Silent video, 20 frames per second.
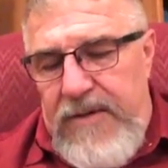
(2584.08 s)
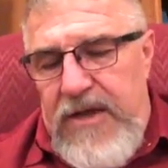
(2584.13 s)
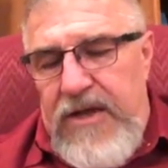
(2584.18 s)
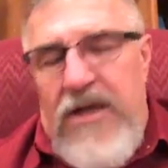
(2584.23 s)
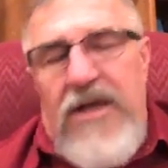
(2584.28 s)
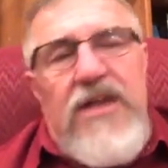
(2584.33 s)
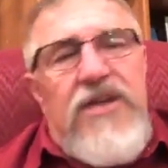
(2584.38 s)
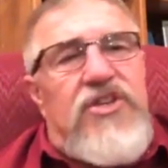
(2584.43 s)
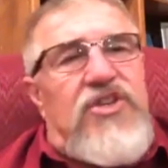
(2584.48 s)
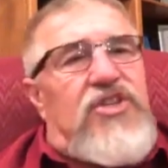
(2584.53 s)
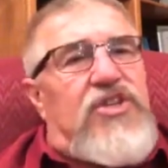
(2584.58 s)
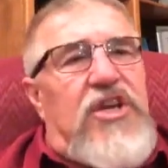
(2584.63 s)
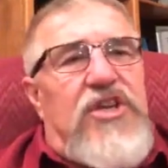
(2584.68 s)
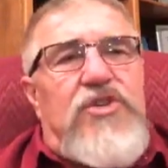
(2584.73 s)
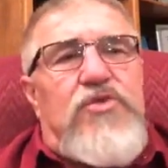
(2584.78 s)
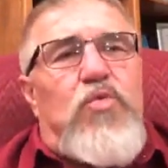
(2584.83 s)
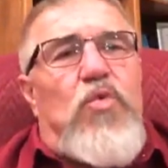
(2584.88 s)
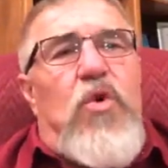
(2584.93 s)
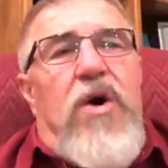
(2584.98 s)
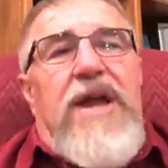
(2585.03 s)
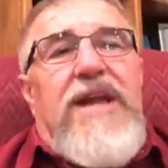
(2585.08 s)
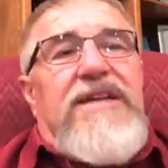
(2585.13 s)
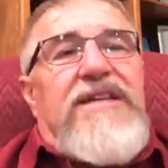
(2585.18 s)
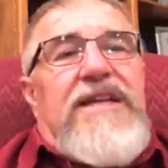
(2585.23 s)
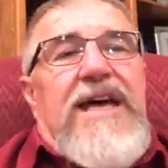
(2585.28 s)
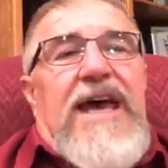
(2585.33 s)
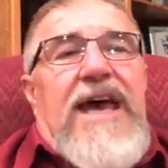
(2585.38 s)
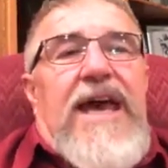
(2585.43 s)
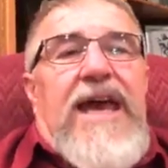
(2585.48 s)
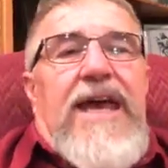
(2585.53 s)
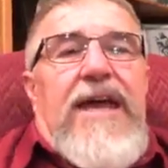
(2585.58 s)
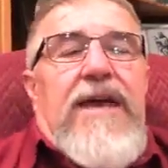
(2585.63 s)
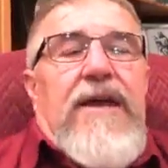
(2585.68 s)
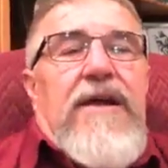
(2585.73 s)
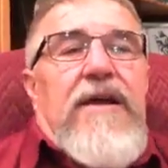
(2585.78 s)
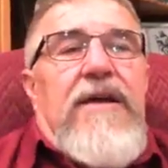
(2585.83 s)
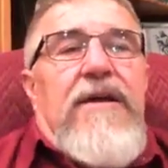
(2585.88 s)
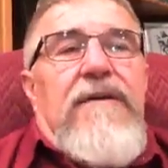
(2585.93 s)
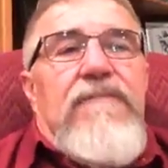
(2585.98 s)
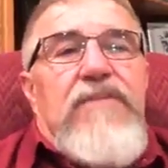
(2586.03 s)
is just one day
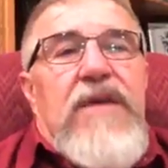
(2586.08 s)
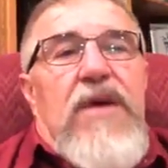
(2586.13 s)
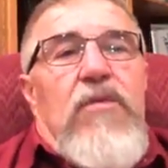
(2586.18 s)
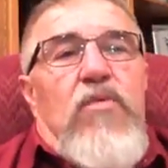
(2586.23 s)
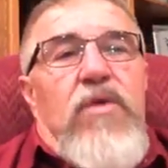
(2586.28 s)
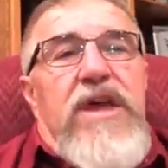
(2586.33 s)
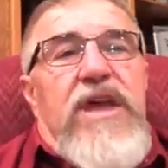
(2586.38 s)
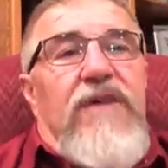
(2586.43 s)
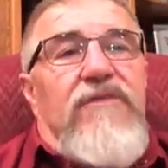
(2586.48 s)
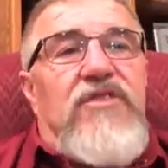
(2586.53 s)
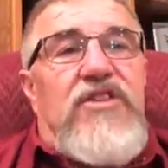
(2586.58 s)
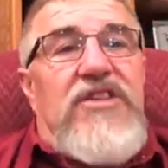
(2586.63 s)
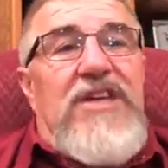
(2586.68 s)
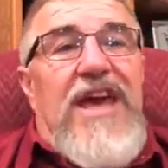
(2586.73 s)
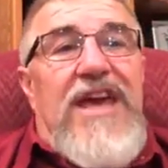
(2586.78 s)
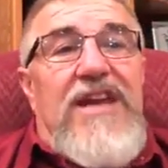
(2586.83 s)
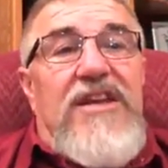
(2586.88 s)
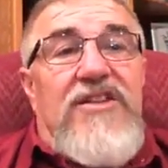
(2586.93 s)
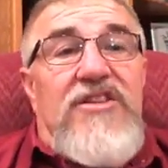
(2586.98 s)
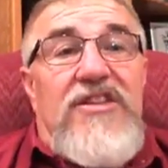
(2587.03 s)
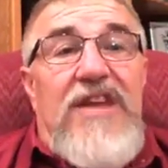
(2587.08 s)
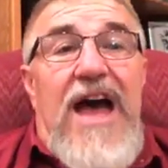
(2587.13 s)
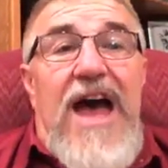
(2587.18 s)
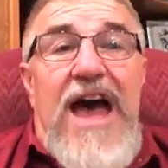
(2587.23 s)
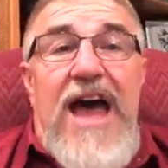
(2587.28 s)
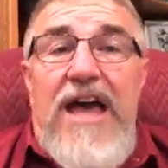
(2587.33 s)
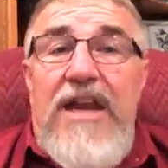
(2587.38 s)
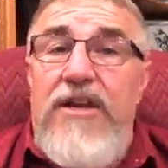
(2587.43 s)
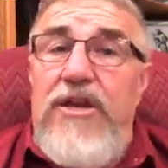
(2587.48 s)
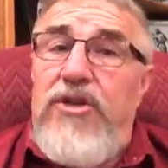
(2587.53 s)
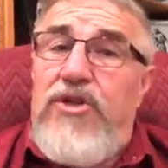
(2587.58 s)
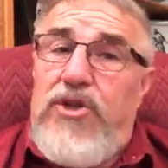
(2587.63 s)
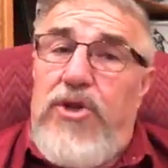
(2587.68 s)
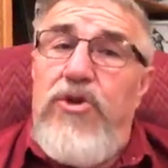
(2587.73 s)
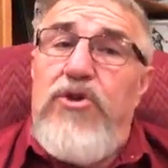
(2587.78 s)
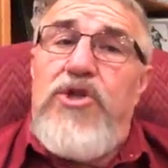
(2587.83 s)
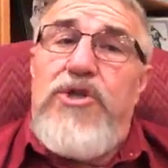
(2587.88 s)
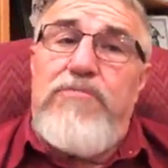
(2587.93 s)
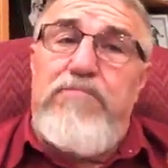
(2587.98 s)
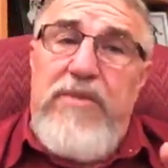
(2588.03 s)
that we have set aside
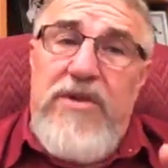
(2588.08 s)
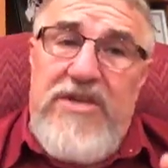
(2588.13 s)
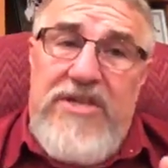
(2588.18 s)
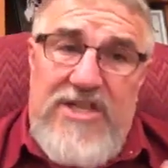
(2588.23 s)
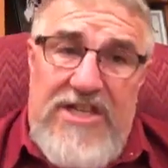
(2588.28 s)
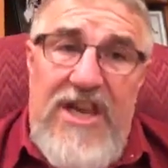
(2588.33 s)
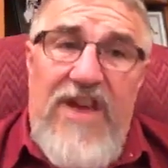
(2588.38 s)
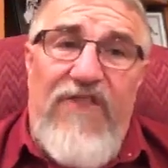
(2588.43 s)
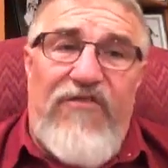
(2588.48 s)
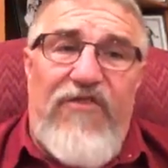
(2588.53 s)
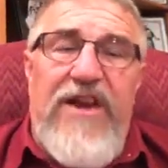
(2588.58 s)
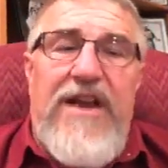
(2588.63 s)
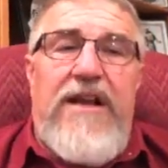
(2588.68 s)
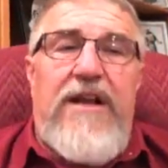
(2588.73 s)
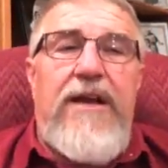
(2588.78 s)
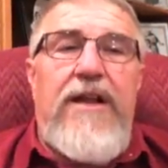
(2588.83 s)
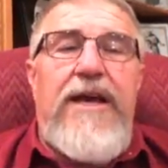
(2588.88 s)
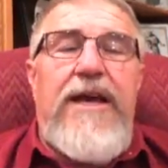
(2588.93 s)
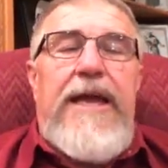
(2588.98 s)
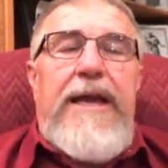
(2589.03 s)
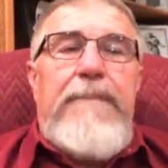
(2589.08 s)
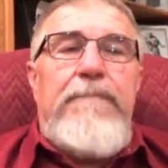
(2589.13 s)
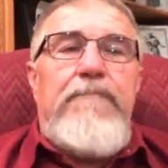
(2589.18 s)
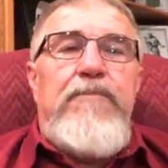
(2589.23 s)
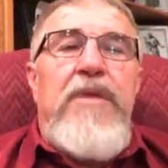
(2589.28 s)
to specifically